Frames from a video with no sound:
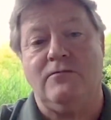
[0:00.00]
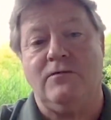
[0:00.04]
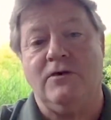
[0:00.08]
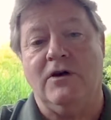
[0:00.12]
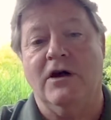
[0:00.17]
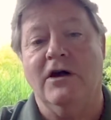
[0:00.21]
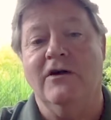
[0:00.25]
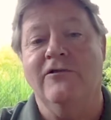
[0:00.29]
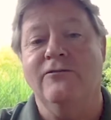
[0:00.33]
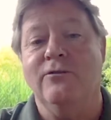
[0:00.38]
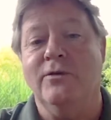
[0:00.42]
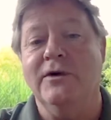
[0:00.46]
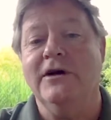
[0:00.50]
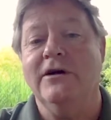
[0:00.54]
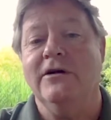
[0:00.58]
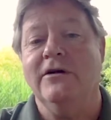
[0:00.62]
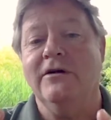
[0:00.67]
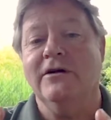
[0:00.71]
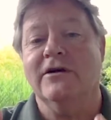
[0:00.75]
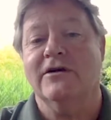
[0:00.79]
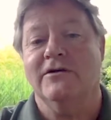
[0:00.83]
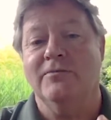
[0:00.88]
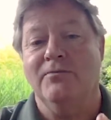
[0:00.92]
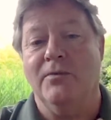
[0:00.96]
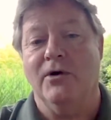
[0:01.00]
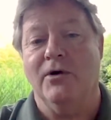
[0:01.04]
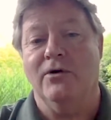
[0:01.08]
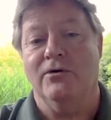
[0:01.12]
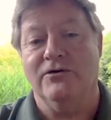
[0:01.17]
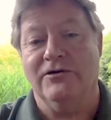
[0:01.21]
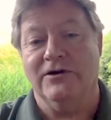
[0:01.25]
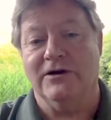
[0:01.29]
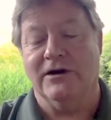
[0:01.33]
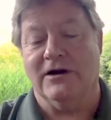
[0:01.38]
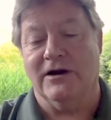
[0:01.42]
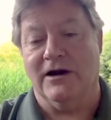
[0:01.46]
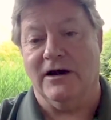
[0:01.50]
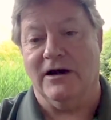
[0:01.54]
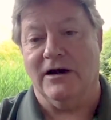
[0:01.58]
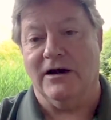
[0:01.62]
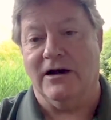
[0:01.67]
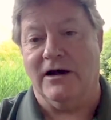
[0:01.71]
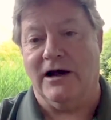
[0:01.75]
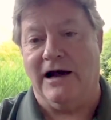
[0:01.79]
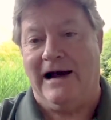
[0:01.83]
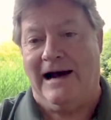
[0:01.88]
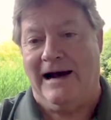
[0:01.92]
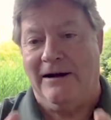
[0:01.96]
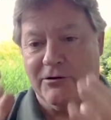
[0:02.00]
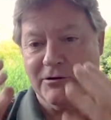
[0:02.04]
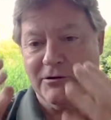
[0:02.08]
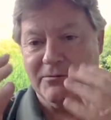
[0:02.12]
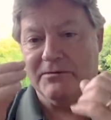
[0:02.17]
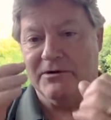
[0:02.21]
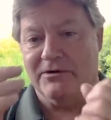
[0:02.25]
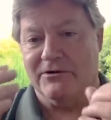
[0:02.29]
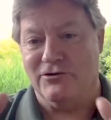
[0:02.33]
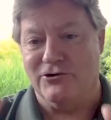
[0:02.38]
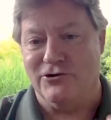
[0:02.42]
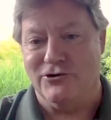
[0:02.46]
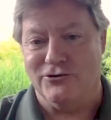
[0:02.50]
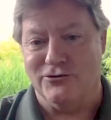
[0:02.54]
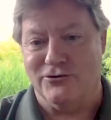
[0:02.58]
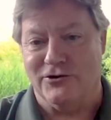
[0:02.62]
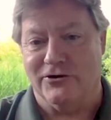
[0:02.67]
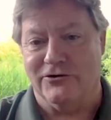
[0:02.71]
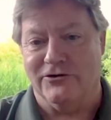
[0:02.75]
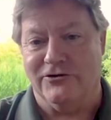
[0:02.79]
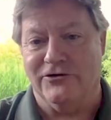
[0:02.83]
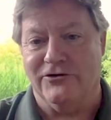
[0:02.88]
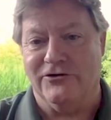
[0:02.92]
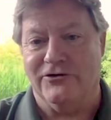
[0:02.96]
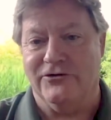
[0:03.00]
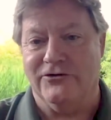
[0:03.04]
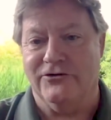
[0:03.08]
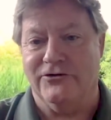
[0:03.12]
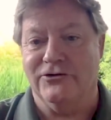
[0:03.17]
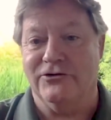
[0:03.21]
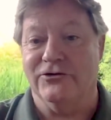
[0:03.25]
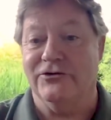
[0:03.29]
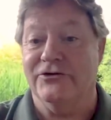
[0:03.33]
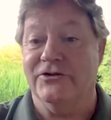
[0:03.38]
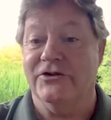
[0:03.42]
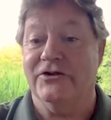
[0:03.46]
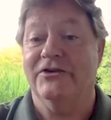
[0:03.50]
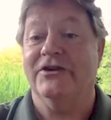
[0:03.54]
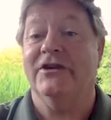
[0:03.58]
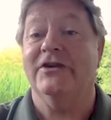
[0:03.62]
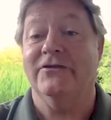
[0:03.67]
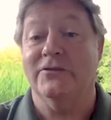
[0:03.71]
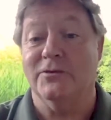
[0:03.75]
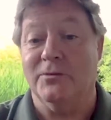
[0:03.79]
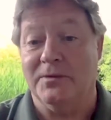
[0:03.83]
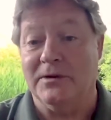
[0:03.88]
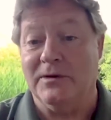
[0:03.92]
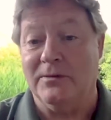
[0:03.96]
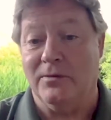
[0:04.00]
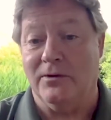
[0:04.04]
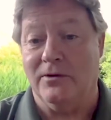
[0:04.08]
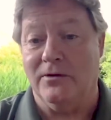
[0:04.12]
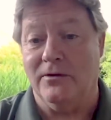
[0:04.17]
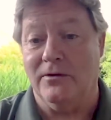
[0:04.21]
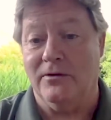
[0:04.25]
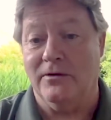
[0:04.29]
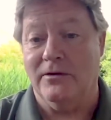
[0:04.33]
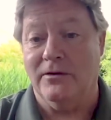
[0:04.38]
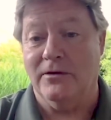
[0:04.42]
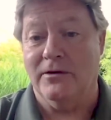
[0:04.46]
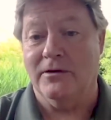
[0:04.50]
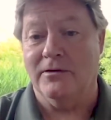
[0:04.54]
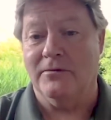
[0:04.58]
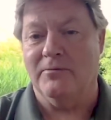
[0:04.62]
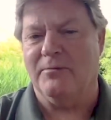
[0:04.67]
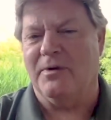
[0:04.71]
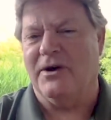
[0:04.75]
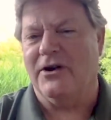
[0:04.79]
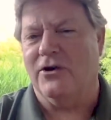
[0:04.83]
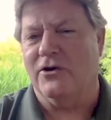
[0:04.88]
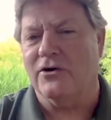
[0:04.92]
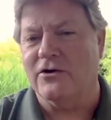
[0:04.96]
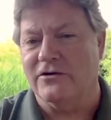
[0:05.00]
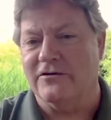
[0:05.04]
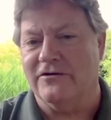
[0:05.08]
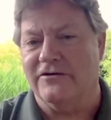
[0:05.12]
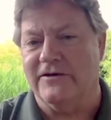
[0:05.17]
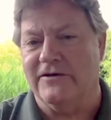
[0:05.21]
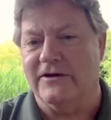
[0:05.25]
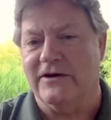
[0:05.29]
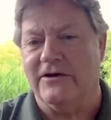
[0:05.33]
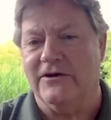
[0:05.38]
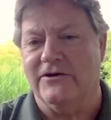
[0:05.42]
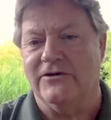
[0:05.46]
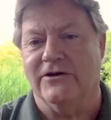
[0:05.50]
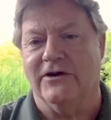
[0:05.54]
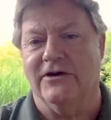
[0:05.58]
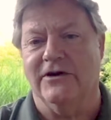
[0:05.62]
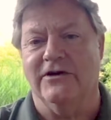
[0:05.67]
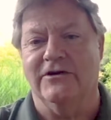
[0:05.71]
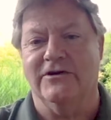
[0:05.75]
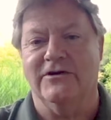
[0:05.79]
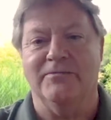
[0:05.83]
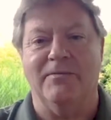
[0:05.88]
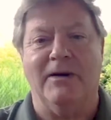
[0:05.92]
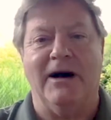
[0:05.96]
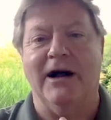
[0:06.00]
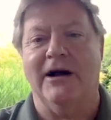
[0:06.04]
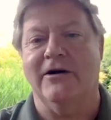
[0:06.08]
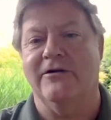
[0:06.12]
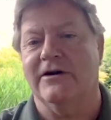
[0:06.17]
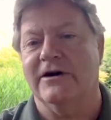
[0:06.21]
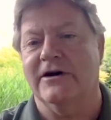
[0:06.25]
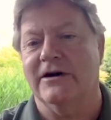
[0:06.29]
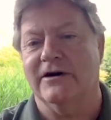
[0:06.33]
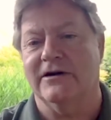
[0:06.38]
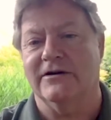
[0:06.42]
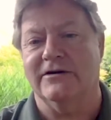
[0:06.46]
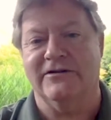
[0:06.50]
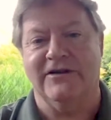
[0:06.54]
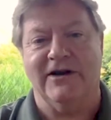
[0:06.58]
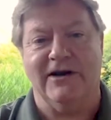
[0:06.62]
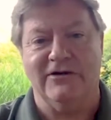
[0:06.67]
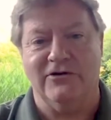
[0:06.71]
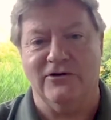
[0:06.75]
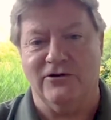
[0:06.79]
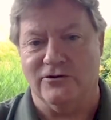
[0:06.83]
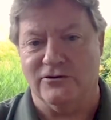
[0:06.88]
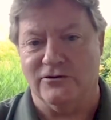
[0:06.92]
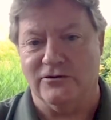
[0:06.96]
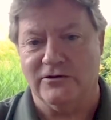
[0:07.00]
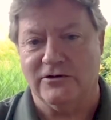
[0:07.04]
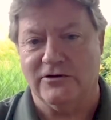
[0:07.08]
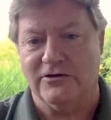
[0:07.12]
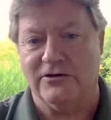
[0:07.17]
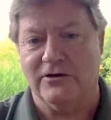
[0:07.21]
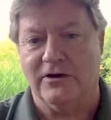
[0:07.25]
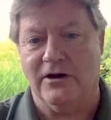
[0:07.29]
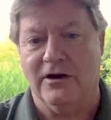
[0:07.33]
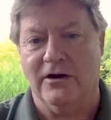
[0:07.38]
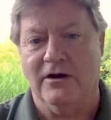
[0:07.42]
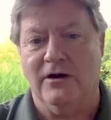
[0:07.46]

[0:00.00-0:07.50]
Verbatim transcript: if we are exposing our mirror neurons to successful people, biographies, and inspiring TED talks,